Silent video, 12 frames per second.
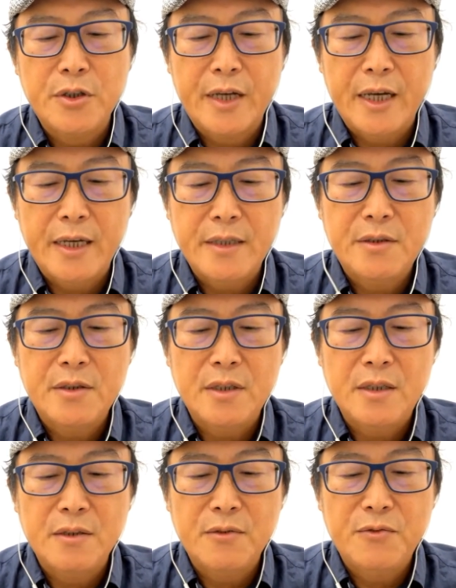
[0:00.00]
And we are
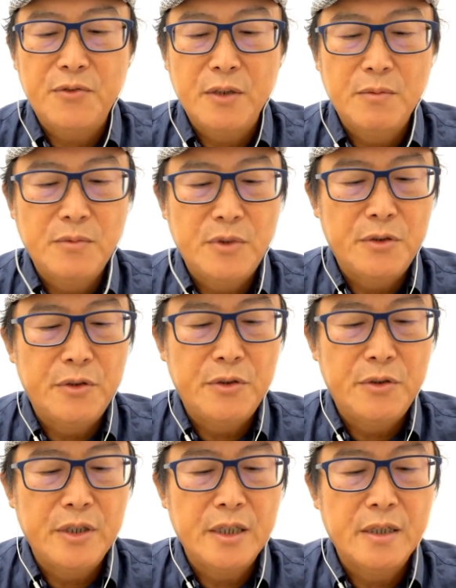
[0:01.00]
also planning to
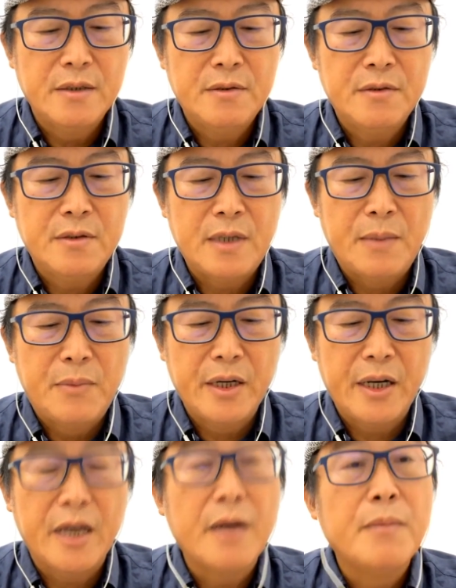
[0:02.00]
showcase in the
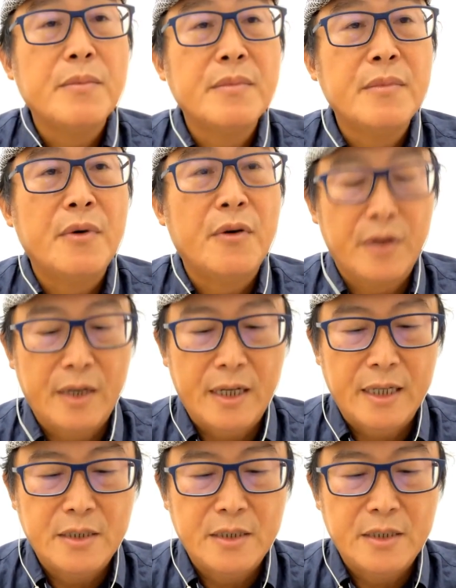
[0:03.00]
film during a